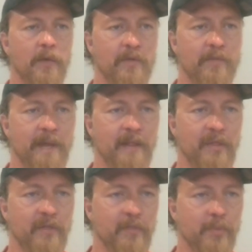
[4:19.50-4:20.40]
We bet
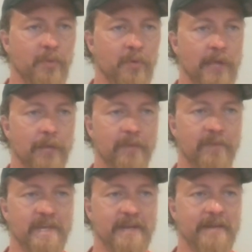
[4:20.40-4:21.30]

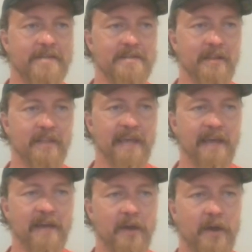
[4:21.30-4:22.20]
Liverpool and
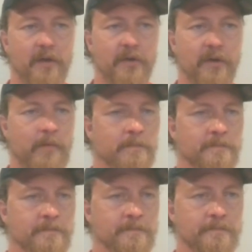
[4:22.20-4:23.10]
we've teased
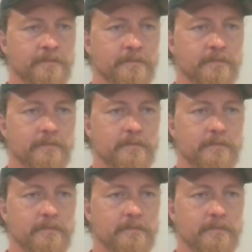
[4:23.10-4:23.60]
that under.